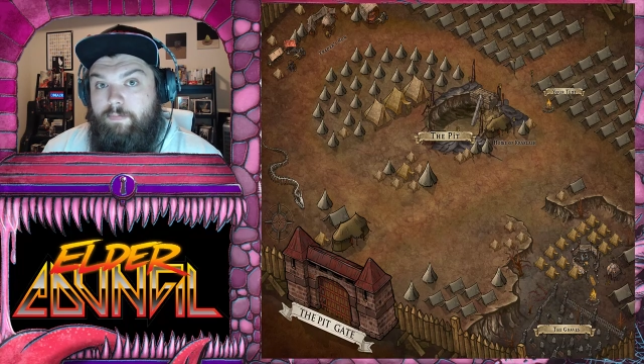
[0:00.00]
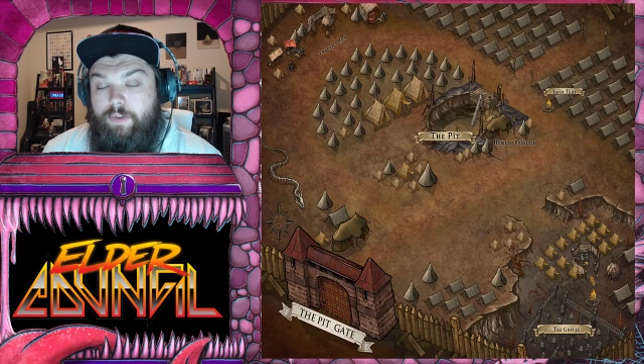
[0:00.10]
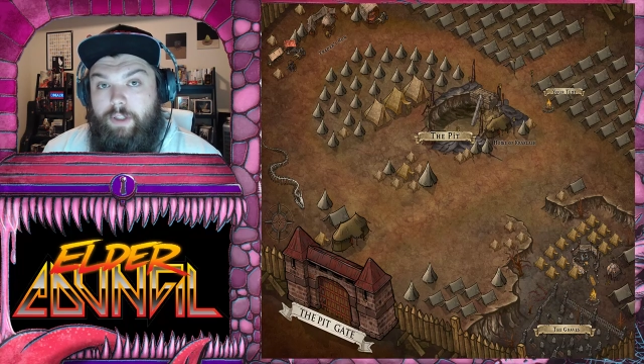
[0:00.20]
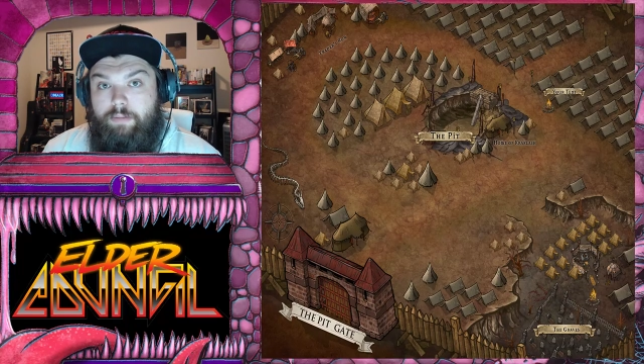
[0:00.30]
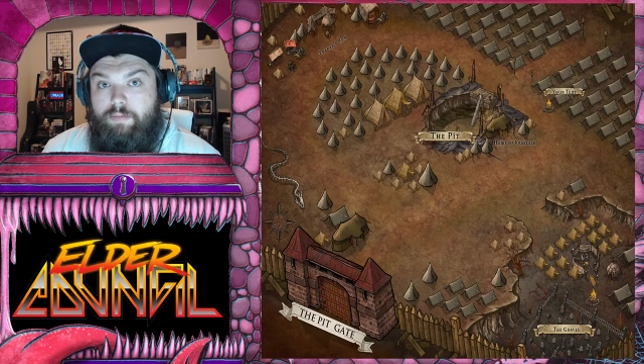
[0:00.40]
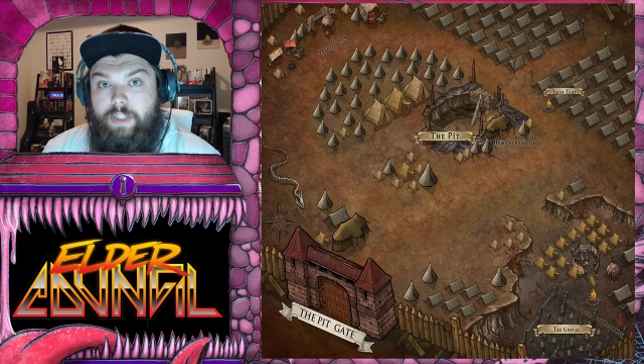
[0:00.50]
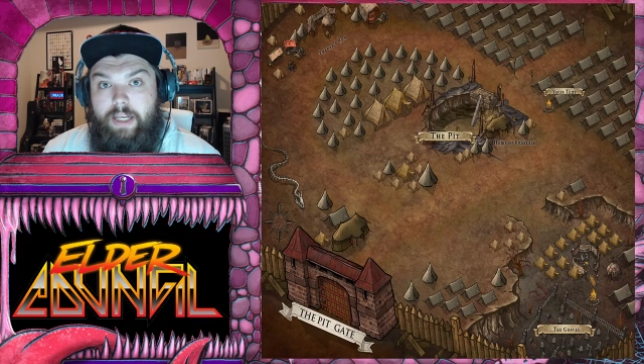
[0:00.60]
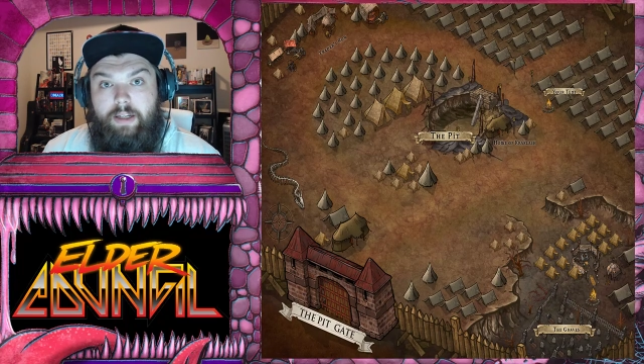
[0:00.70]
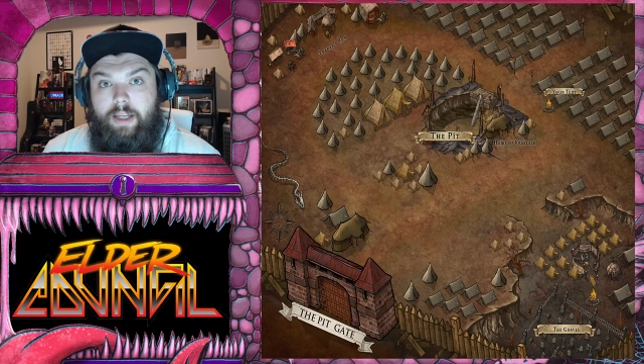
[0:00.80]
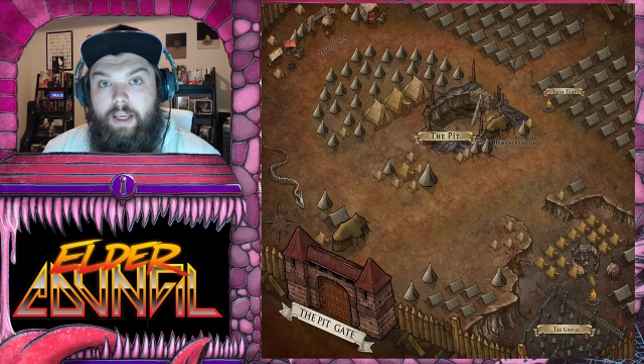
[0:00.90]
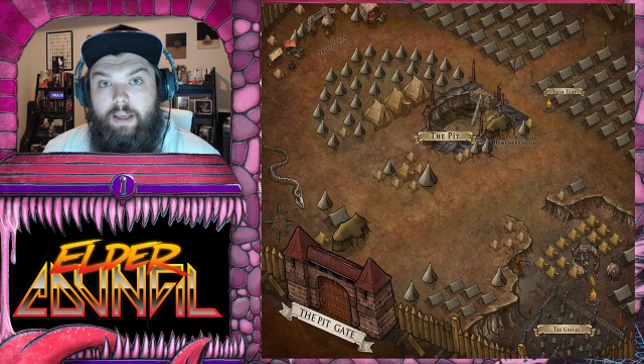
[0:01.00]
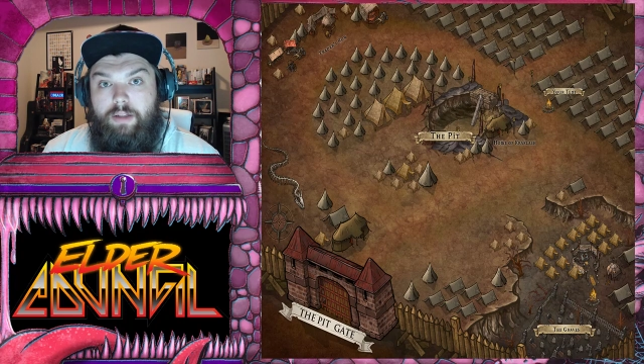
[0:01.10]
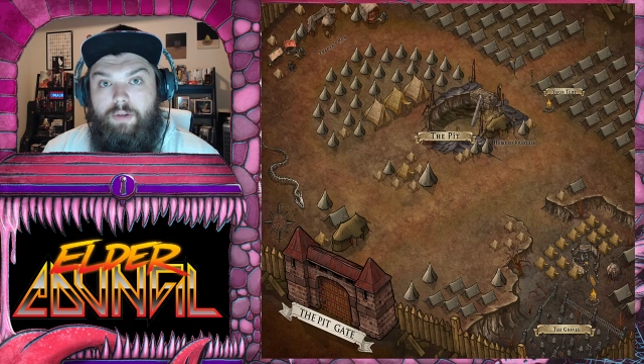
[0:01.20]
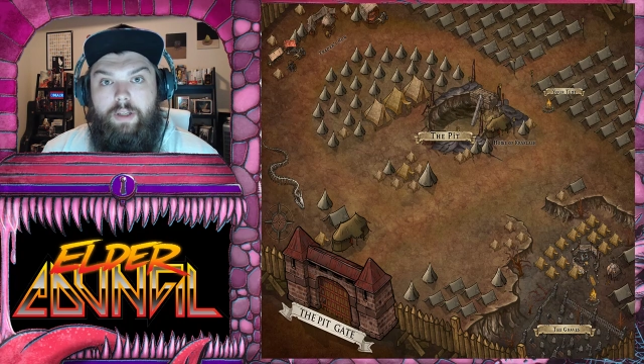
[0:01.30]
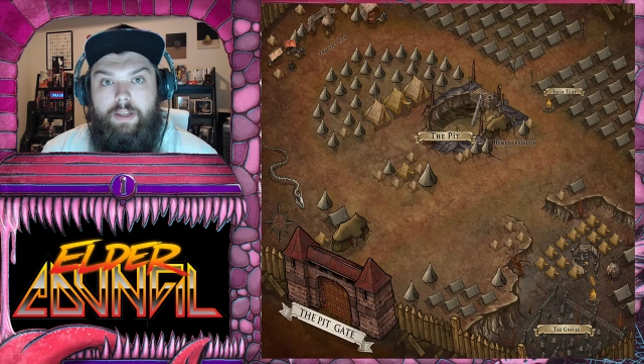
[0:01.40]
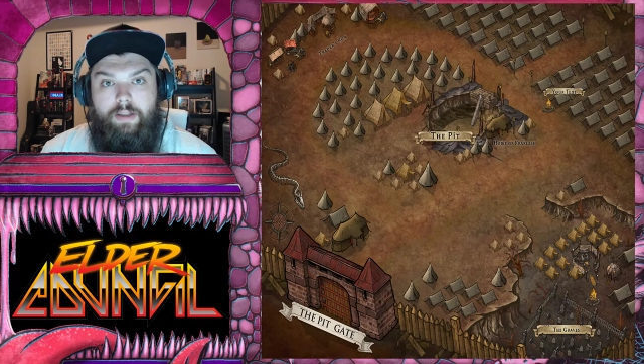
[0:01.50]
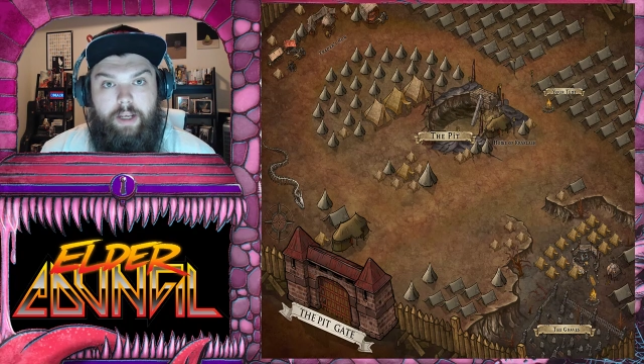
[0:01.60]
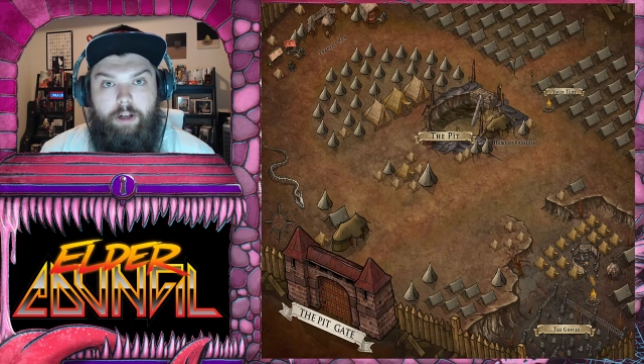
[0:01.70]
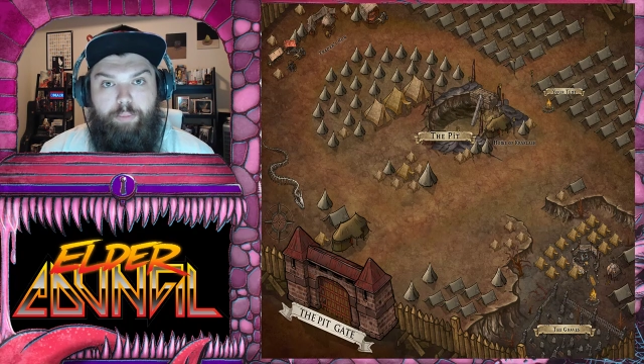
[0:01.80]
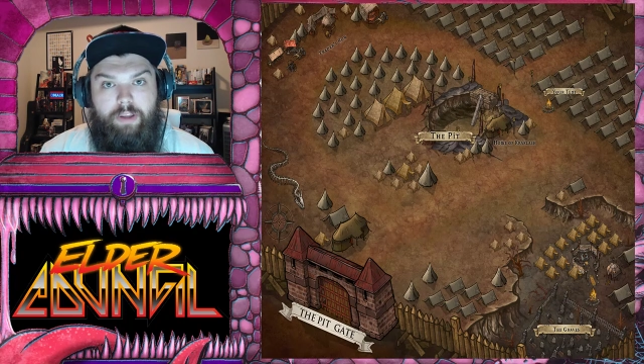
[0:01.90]
the day-to-day duties and
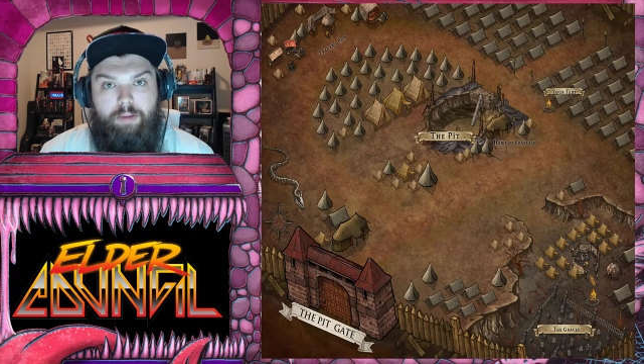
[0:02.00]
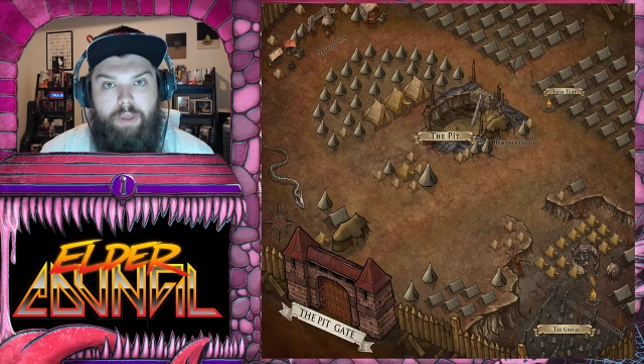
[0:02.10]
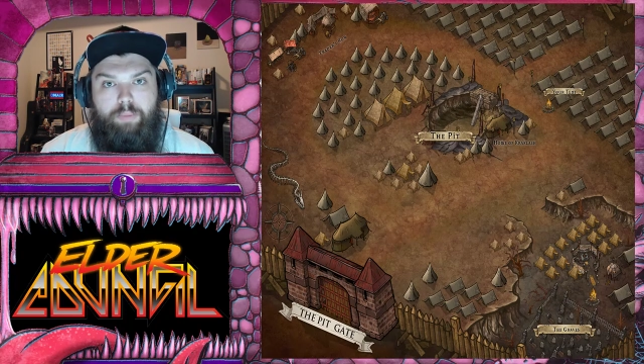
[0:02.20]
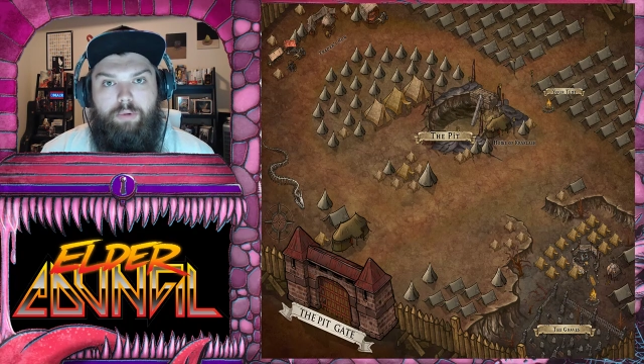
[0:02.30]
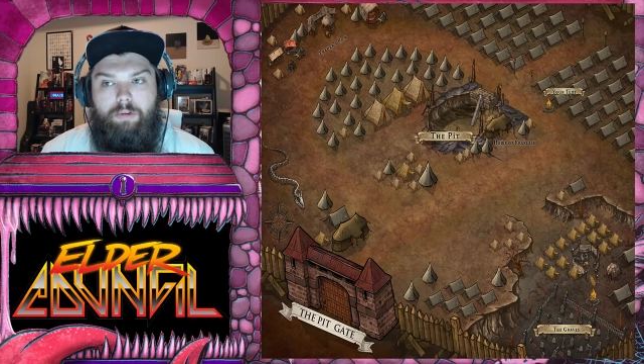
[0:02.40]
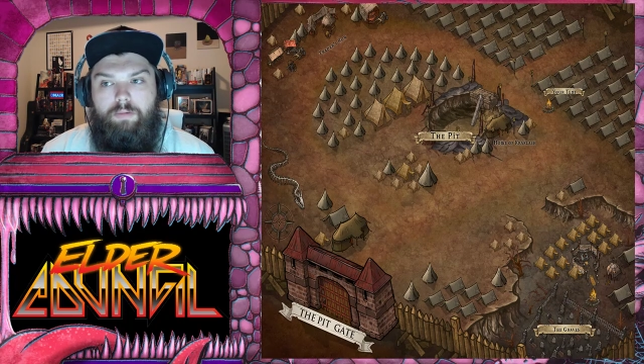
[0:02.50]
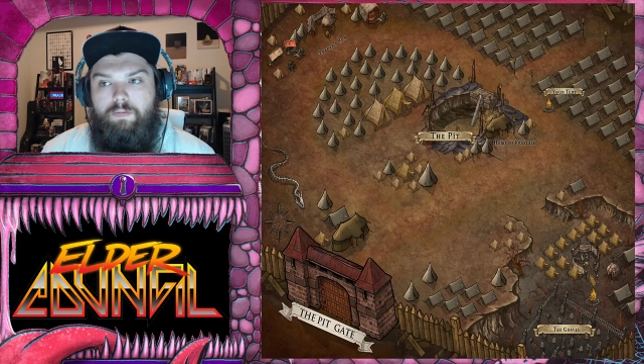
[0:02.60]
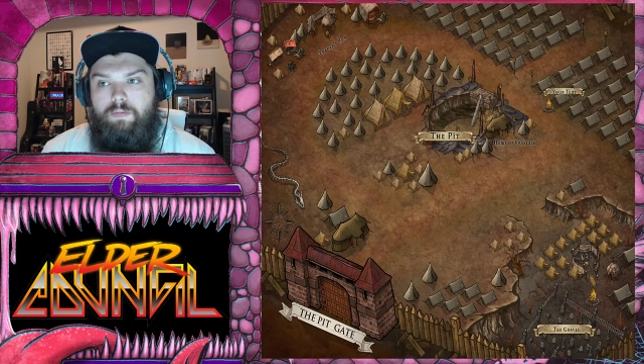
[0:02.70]
helping the people,